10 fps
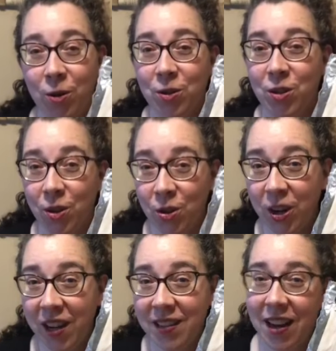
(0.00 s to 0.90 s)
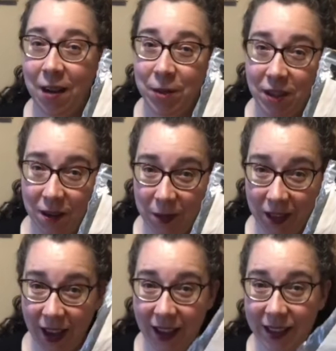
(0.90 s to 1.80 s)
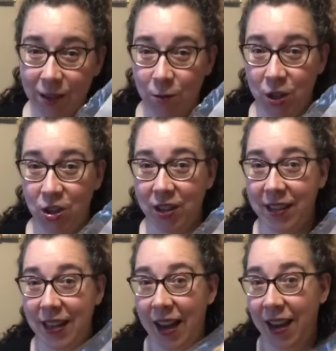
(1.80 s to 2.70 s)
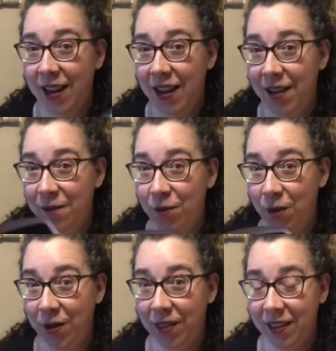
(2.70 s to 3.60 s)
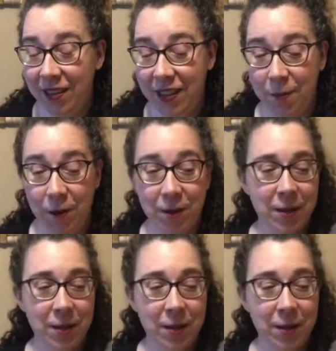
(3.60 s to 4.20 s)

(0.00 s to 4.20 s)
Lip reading: so the cooking time is going to be less, which is handy for the steamers.